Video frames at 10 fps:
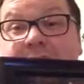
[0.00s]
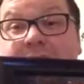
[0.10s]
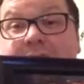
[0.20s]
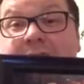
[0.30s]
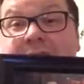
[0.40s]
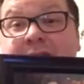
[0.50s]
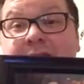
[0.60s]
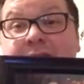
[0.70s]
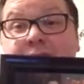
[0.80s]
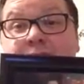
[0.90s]
and
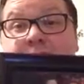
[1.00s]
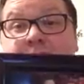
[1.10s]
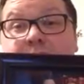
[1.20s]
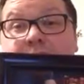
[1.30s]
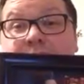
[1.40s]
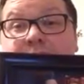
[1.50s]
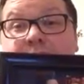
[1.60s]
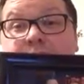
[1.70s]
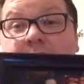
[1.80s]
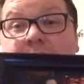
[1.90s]
my
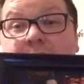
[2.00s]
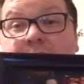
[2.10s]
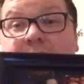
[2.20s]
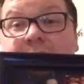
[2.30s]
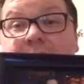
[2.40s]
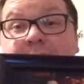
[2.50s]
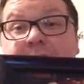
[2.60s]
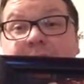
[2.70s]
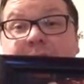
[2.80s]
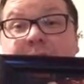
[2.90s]
friend Ron Plunkett,
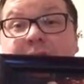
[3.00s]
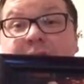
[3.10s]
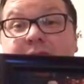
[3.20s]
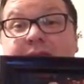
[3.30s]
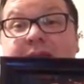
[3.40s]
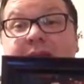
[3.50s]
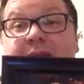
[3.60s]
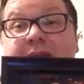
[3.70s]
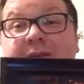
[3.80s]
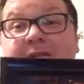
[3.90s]
we went to a
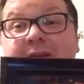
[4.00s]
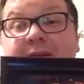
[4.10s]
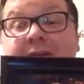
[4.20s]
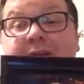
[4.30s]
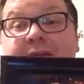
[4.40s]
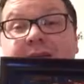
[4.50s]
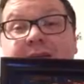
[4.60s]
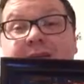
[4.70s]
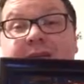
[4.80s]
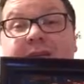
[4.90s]
TNA event
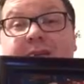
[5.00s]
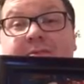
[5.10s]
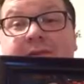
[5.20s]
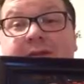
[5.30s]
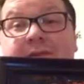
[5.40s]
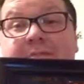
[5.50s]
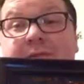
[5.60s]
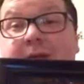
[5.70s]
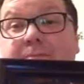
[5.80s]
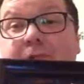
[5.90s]
that was held at
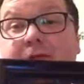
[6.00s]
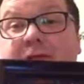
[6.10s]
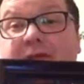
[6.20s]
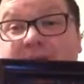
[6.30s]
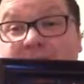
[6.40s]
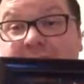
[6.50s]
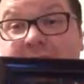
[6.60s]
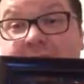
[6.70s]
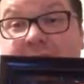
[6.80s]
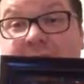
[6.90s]
Blackbaud
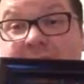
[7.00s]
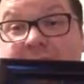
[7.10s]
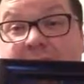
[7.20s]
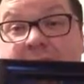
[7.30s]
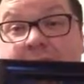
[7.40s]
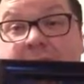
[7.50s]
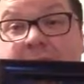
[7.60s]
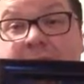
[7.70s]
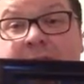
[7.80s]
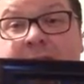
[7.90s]
Stadium over on Daniel
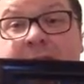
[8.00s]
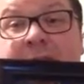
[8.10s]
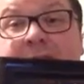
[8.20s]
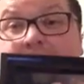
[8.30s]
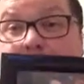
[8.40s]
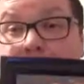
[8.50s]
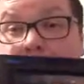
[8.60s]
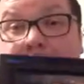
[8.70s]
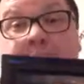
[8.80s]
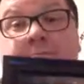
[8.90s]
Island.
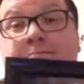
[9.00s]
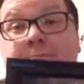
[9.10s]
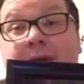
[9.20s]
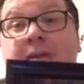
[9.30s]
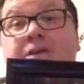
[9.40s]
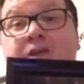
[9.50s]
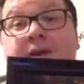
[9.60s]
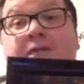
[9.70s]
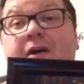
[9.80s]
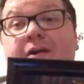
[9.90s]
Bam, met
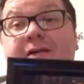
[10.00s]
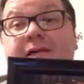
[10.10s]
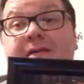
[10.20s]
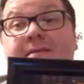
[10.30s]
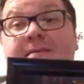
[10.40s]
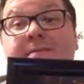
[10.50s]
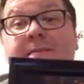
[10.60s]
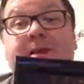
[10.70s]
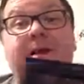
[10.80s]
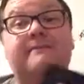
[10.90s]
Jeff Hardy.
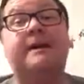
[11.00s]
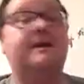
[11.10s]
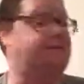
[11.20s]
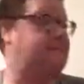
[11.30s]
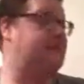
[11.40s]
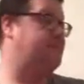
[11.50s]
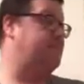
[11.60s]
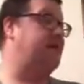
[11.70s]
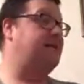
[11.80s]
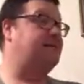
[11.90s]
I
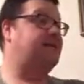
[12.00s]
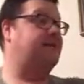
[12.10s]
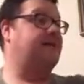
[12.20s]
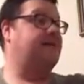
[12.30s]
met